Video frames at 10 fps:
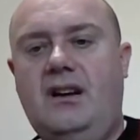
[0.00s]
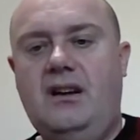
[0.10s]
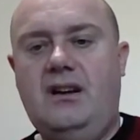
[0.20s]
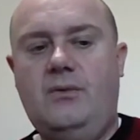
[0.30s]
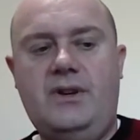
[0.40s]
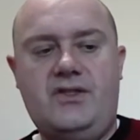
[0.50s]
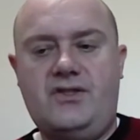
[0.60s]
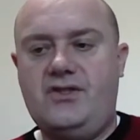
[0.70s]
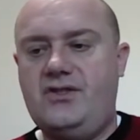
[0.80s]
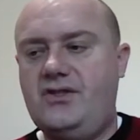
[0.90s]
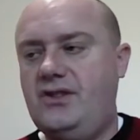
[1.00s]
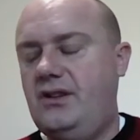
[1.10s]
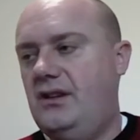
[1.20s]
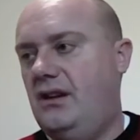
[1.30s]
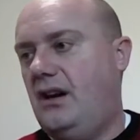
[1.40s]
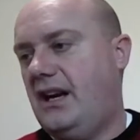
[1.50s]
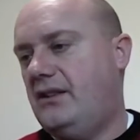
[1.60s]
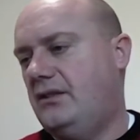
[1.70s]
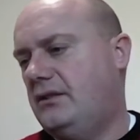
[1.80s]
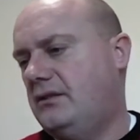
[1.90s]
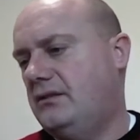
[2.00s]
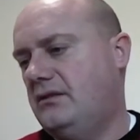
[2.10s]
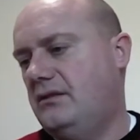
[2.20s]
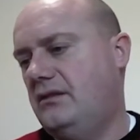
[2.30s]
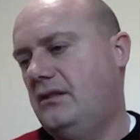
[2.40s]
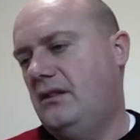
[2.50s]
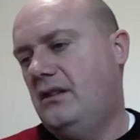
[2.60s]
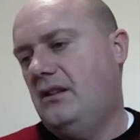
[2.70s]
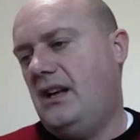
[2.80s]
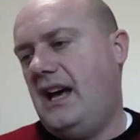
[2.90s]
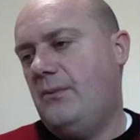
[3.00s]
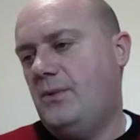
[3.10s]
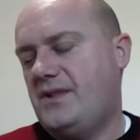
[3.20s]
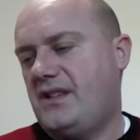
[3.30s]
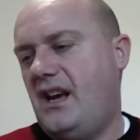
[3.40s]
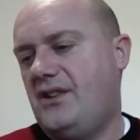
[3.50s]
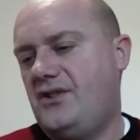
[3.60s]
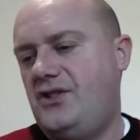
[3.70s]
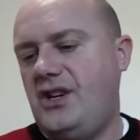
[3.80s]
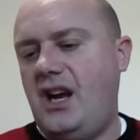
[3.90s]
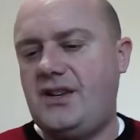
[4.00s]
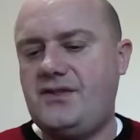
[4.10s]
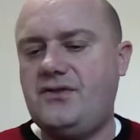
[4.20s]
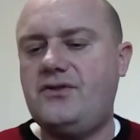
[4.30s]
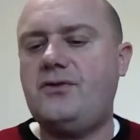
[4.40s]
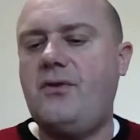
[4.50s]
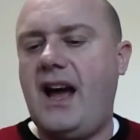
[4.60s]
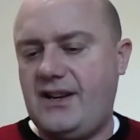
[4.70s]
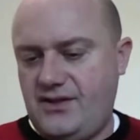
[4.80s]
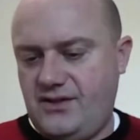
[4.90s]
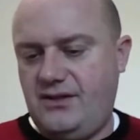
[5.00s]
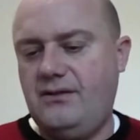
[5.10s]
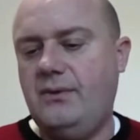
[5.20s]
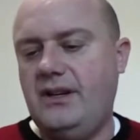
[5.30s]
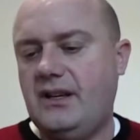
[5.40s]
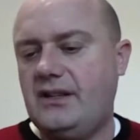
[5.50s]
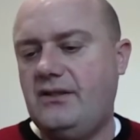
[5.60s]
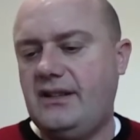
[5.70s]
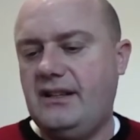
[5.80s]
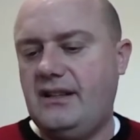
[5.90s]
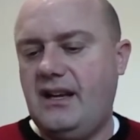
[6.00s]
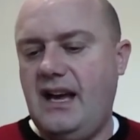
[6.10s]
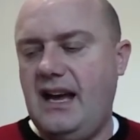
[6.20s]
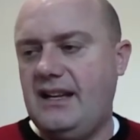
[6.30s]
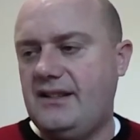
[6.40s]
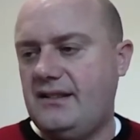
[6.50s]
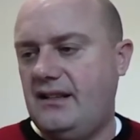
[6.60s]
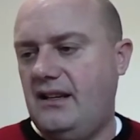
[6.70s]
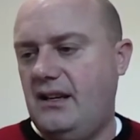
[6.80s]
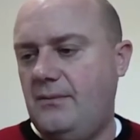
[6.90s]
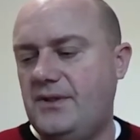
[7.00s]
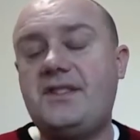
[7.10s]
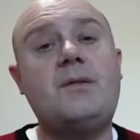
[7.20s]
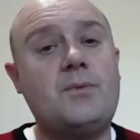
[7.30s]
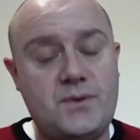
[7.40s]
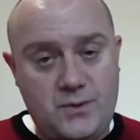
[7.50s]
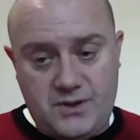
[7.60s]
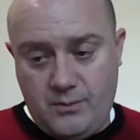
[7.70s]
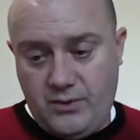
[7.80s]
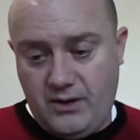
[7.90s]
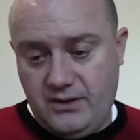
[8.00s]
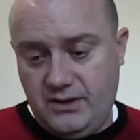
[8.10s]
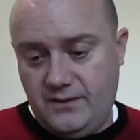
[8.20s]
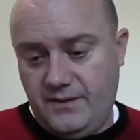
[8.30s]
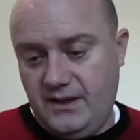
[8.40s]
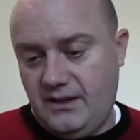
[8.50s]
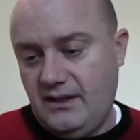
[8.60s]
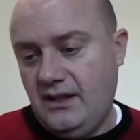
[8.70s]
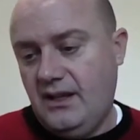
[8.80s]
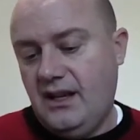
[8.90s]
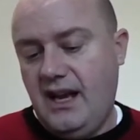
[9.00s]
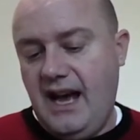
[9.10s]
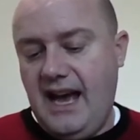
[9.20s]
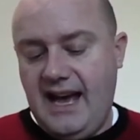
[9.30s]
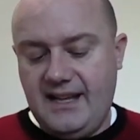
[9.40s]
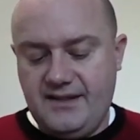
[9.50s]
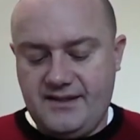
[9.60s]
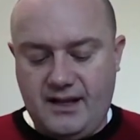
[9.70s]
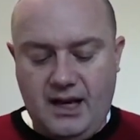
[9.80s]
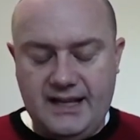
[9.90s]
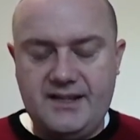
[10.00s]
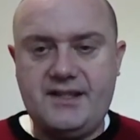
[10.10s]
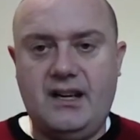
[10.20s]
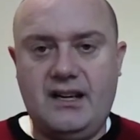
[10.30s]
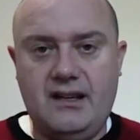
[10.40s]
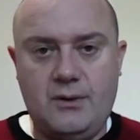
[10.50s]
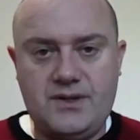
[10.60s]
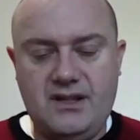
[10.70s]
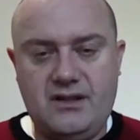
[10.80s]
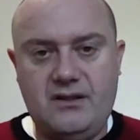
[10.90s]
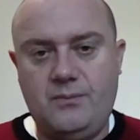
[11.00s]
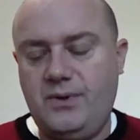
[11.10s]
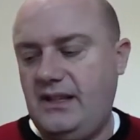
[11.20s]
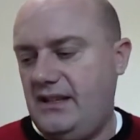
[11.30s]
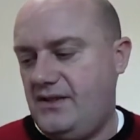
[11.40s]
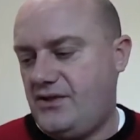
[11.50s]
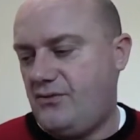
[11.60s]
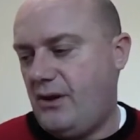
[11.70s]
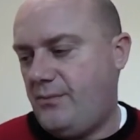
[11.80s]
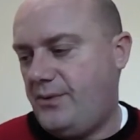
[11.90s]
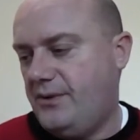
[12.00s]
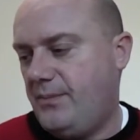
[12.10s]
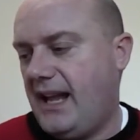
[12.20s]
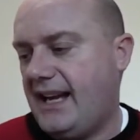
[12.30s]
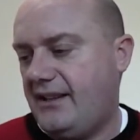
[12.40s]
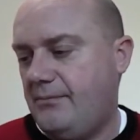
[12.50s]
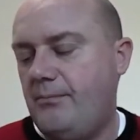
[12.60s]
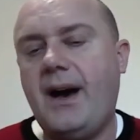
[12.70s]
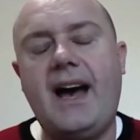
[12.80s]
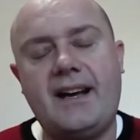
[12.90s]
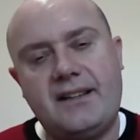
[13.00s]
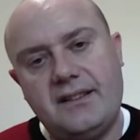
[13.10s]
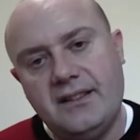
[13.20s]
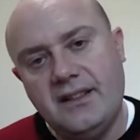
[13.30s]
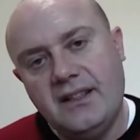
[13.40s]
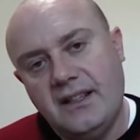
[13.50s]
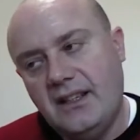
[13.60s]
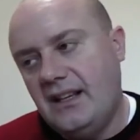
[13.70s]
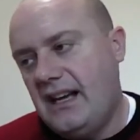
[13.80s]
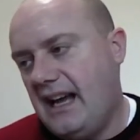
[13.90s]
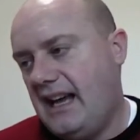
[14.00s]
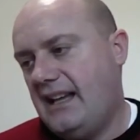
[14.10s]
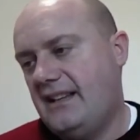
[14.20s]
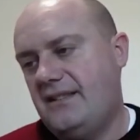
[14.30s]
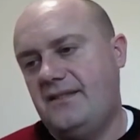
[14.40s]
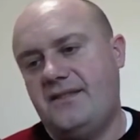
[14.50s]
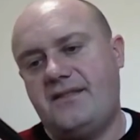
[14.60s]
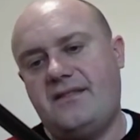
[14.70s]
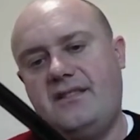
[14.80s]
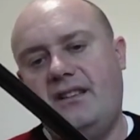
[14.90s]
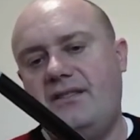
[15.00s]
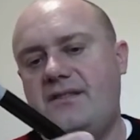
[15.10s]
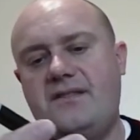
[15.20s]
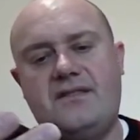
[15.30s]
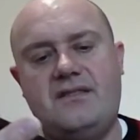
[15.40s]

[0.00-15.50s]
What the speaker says: which I got and was just trashed when I got it, and the tip was also broken off it, and I decided I was going to completely strip the blank back. And this is